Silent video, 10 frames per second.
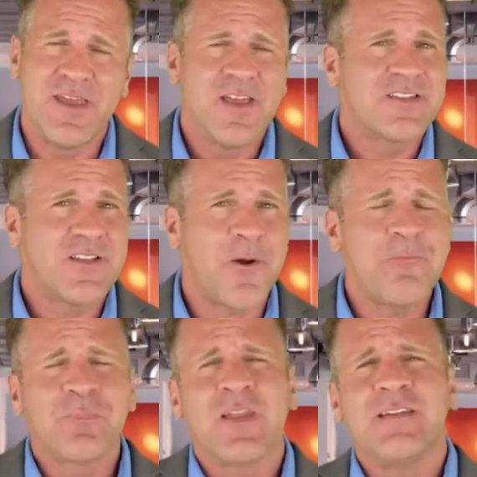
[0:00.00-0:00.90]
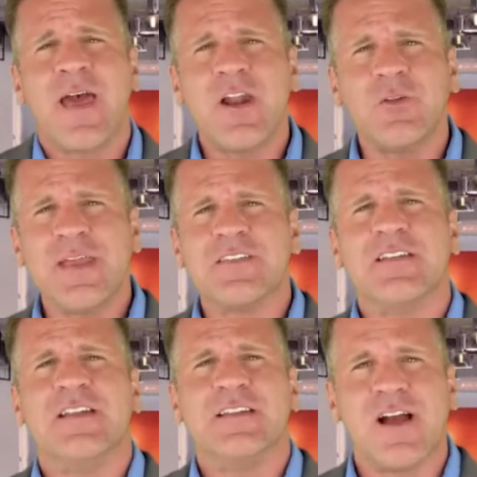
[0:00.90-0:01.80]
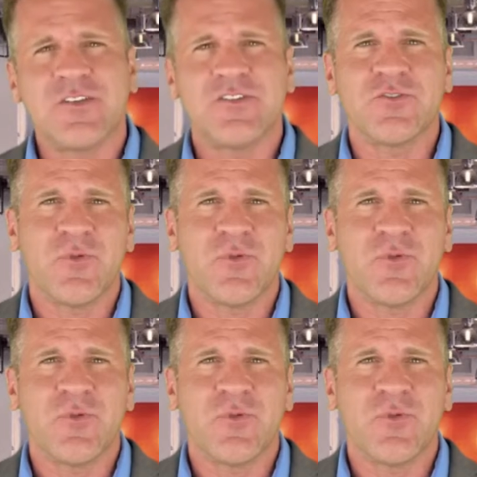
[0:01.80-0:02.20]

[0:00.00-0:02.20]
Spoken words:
So, not only is an induction